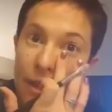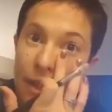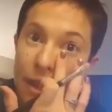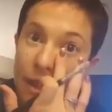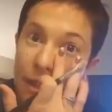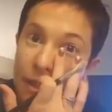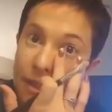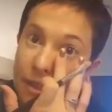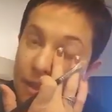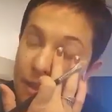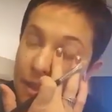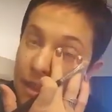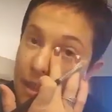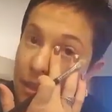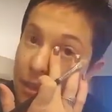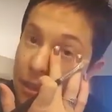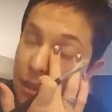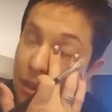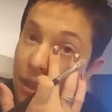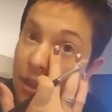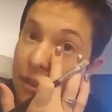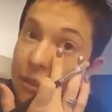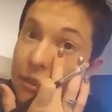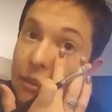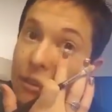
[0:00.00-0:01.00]
the
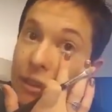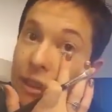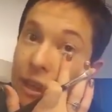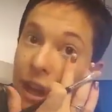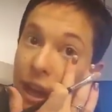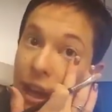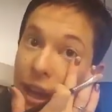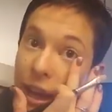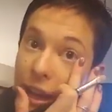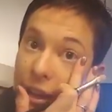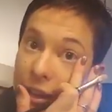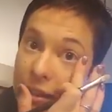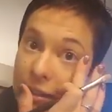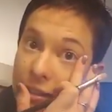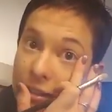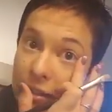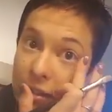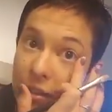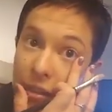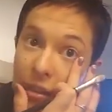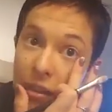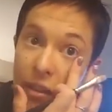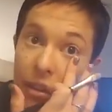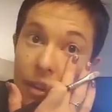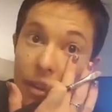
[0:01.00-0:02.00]
concealer under the
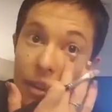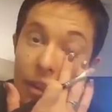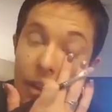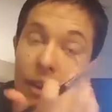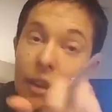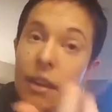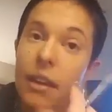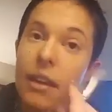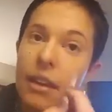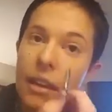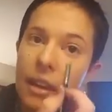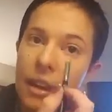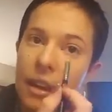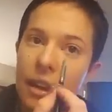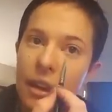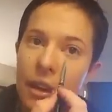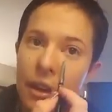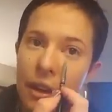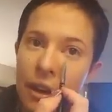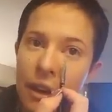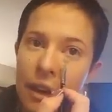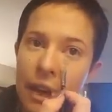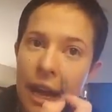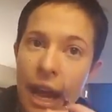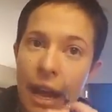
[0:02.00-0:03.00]
eyes
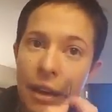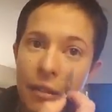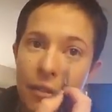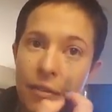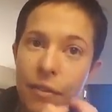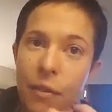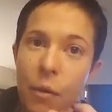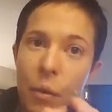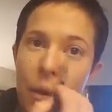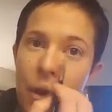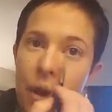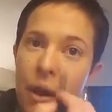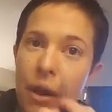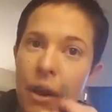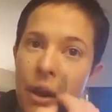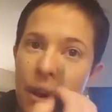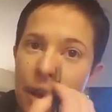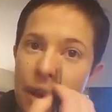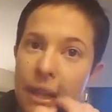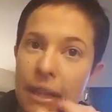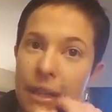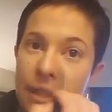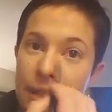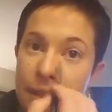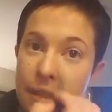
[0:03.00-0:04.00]
here, not for
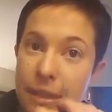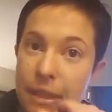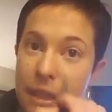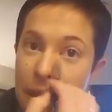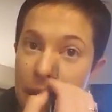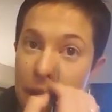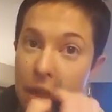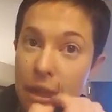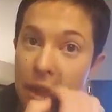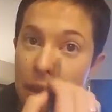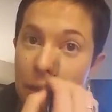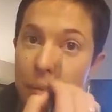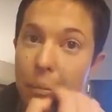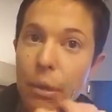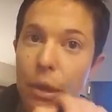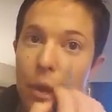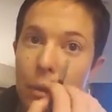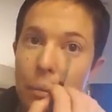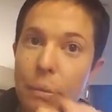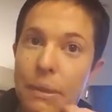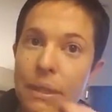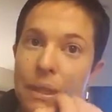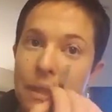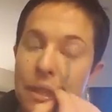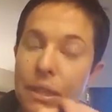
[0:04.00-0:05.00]
concealing
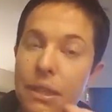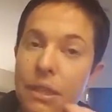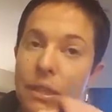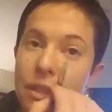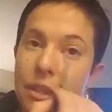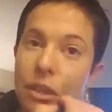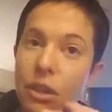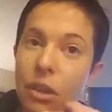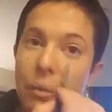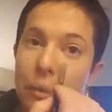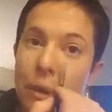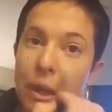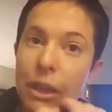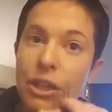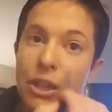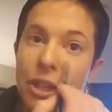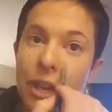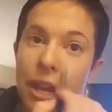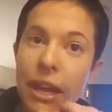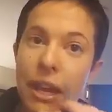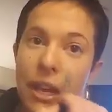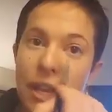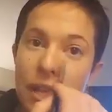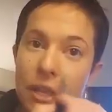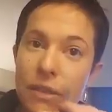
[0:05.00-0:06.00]
purposes so much
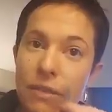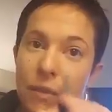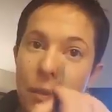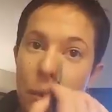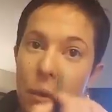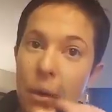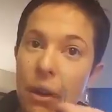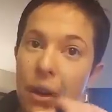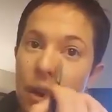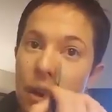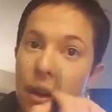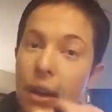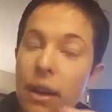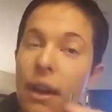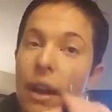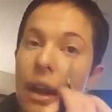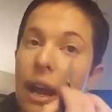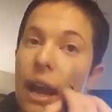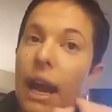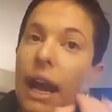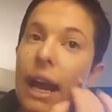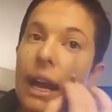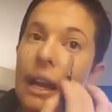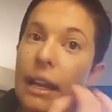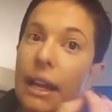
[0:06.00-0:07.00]
as for
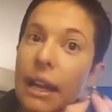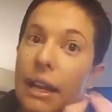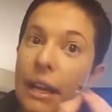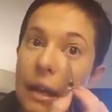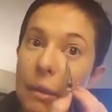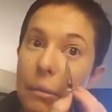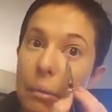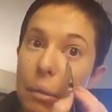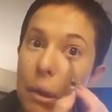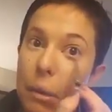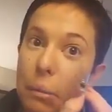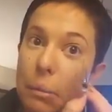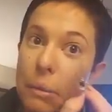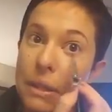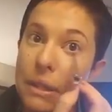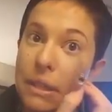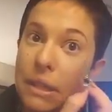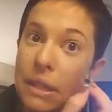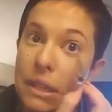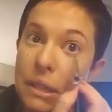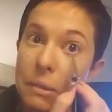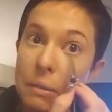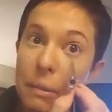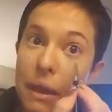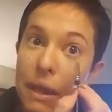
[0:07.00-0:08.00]
highlighting
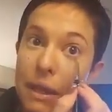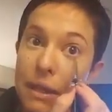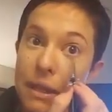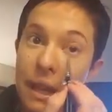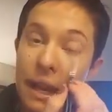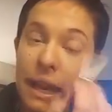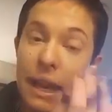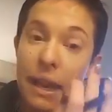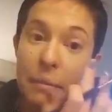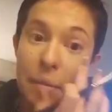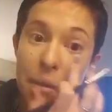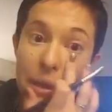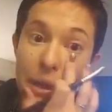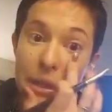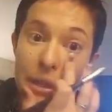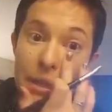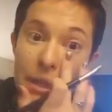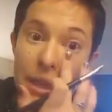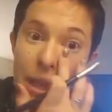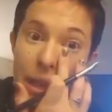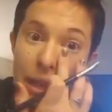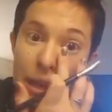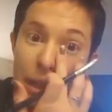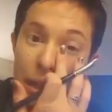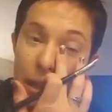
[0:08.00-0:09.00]
purposes, because I am going to
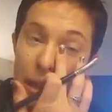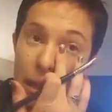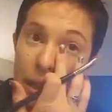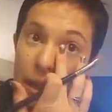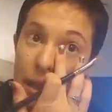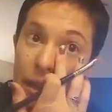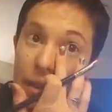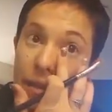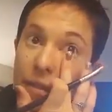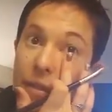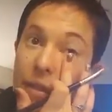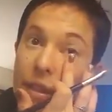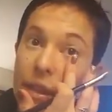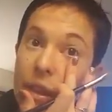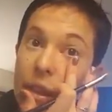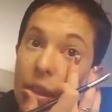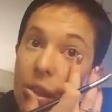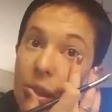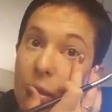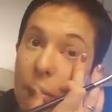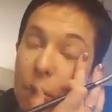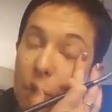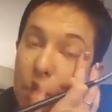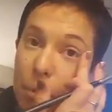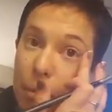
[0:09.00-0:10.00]
take
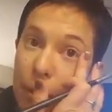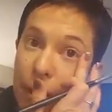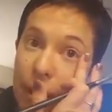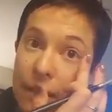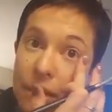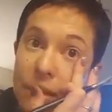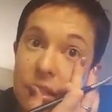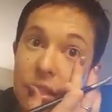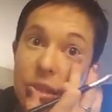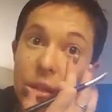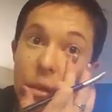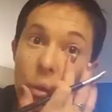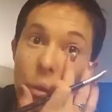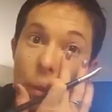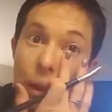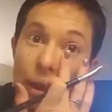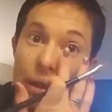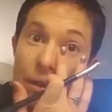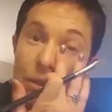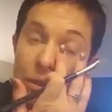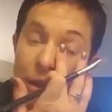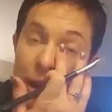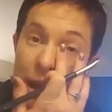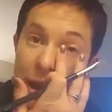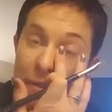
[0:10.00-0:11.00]
the pressed
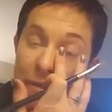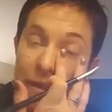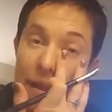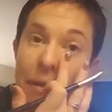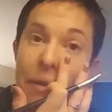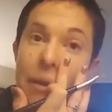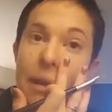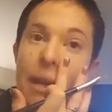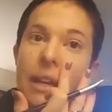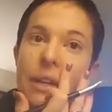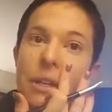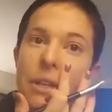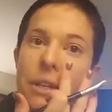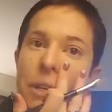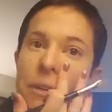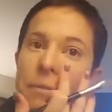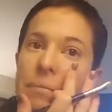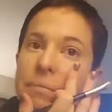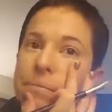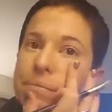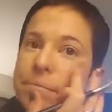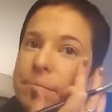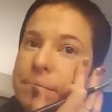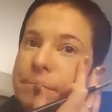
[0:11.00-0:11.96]
wet dry foundation